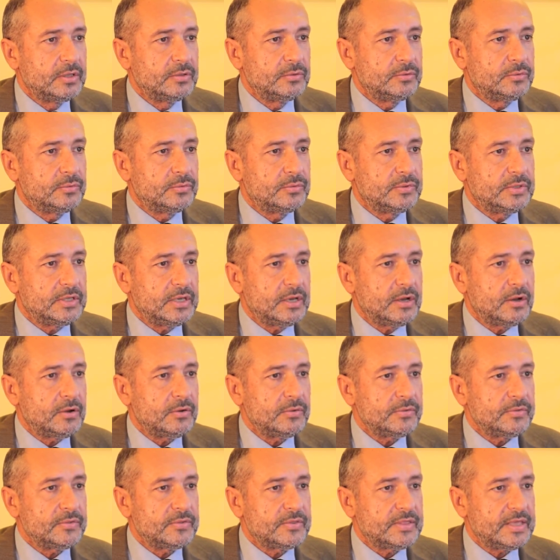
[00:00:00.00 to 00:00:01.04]
to the
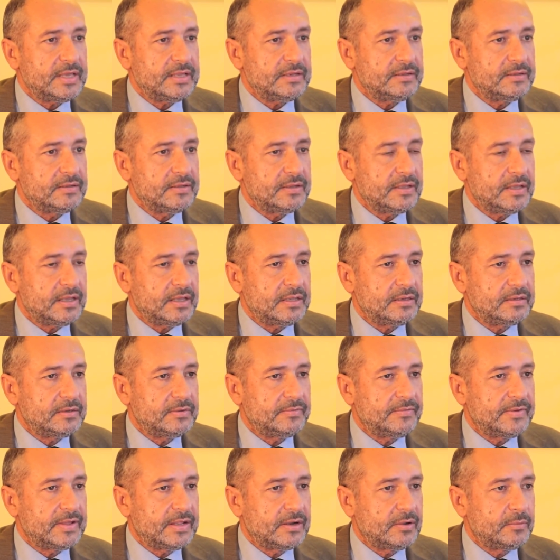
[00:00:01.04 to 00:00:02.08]
onset and
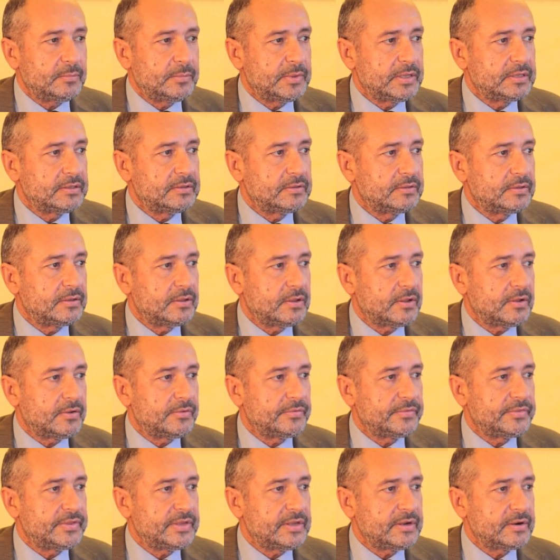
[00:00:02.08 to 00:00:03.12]
development
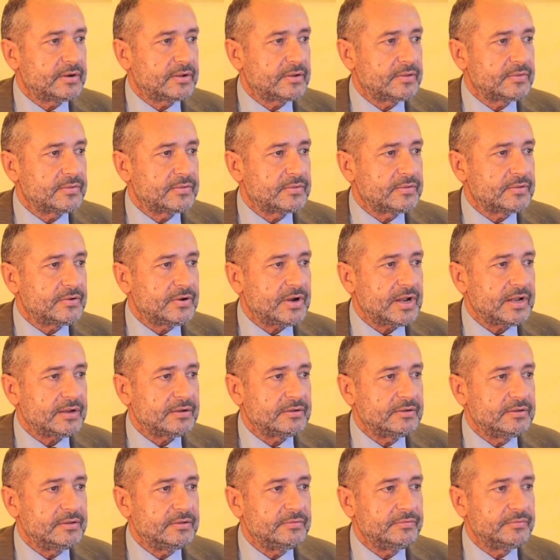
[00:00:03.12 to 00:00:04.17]
of their
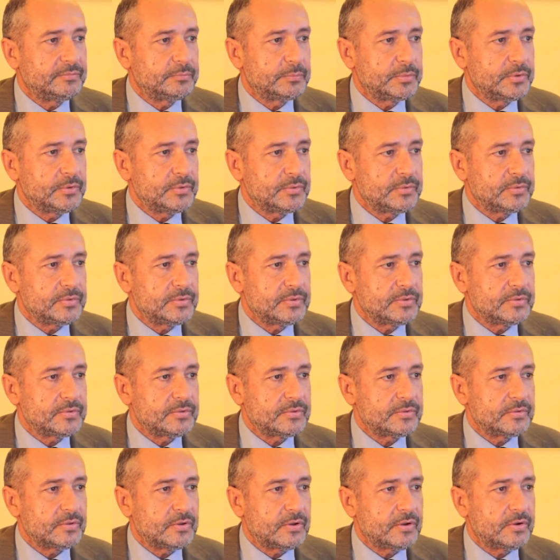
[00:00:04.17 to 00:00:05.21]
constructive
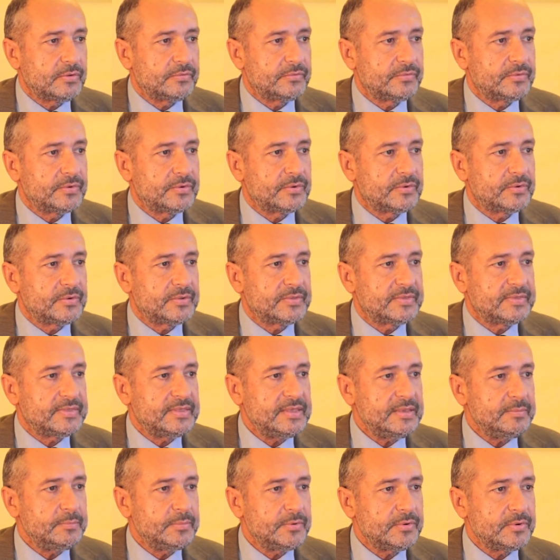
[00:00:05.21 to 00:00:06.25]
process of
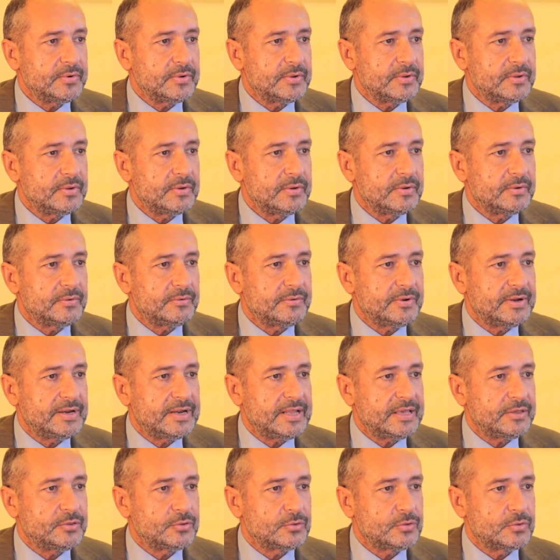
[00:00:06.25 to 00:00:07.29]
reciprocal
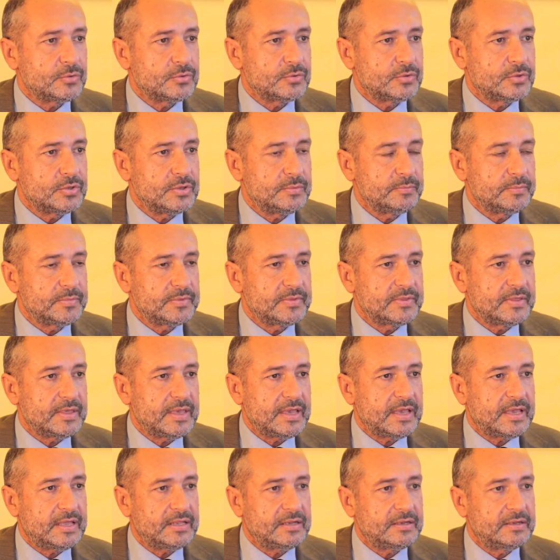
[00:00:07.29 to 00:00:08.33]
relationships
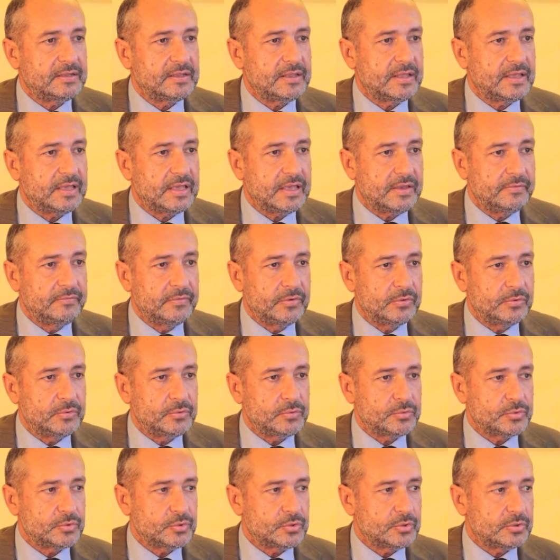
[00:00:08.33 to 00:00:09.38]
and
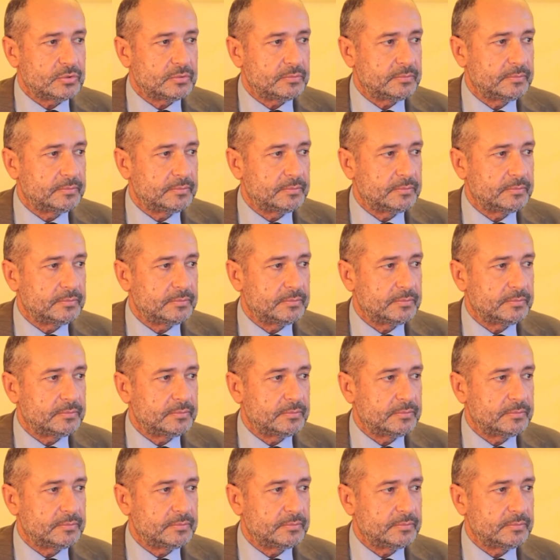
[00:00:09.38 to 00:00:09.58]
evolution.